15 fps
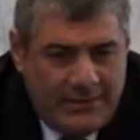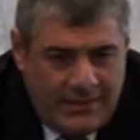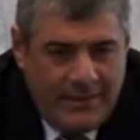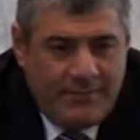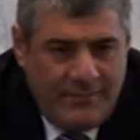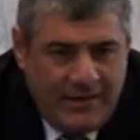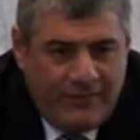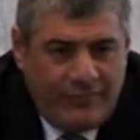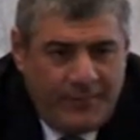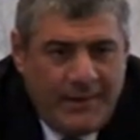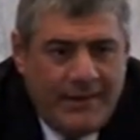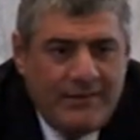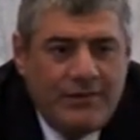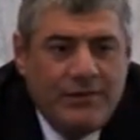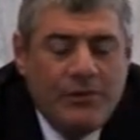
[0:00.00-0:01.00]
Let me
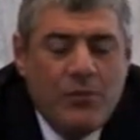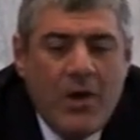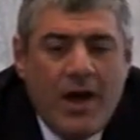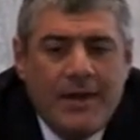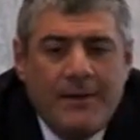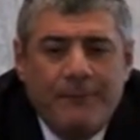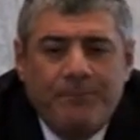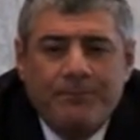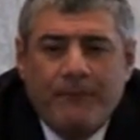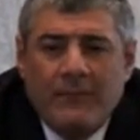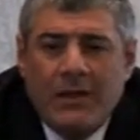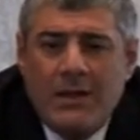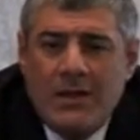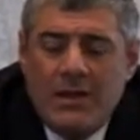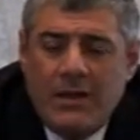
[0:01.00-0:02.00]
explain to you why.
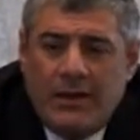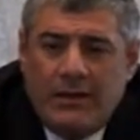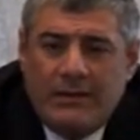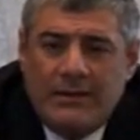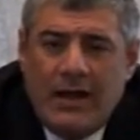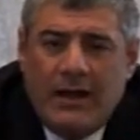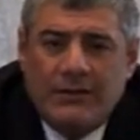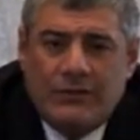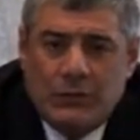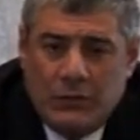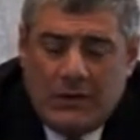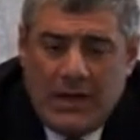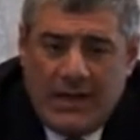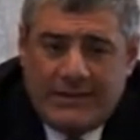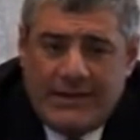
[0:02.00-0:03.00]
There are
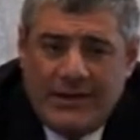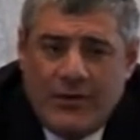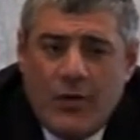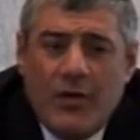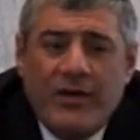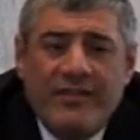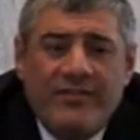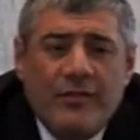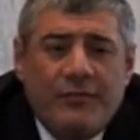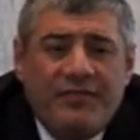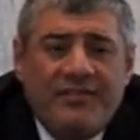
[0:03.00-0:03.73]
two categories